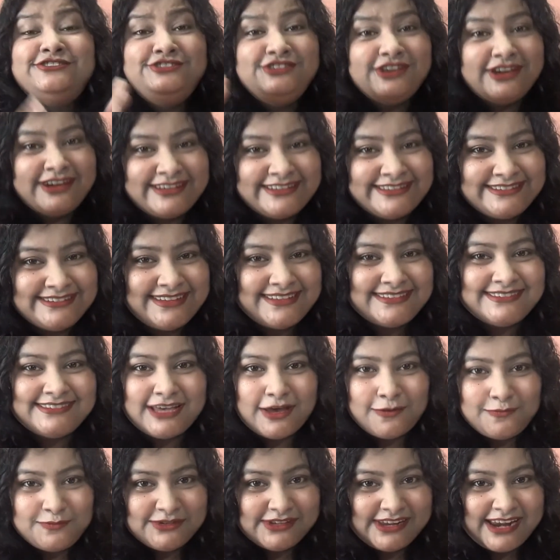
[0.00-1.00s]
just a
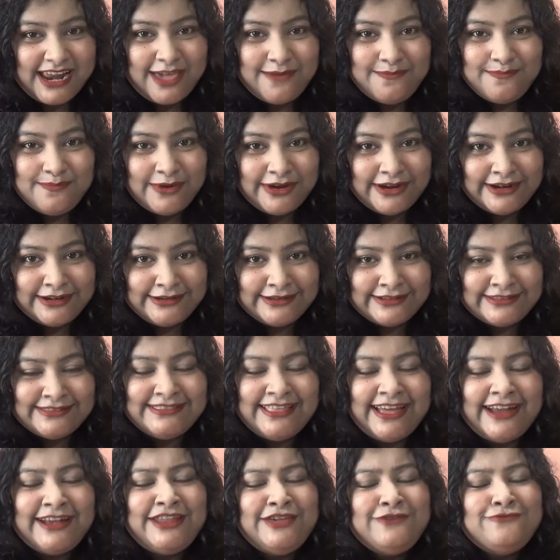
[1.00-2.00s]
subscribe button
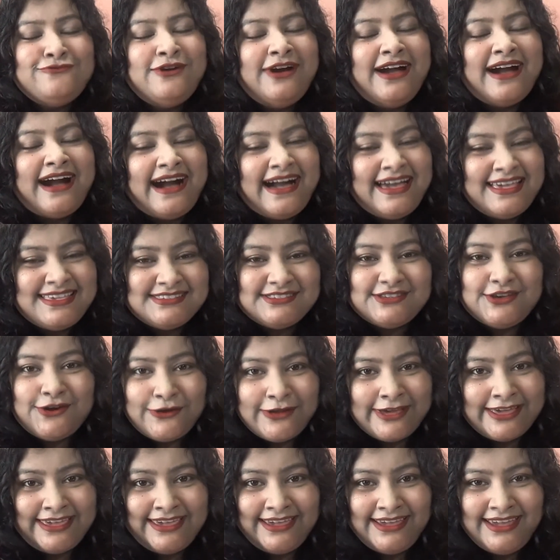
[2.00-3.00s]
that you guys
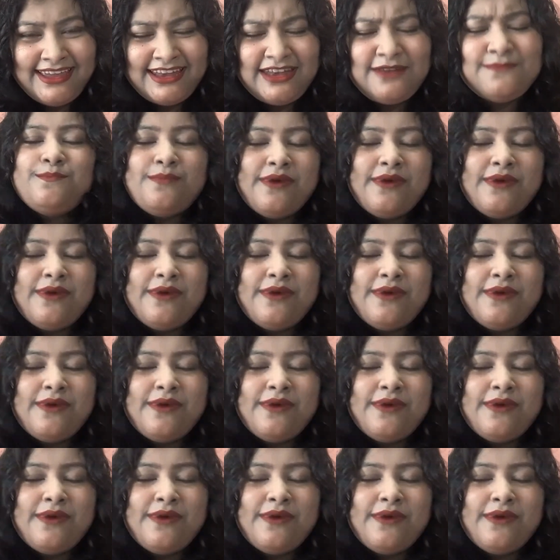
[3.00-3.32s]
gonna hit,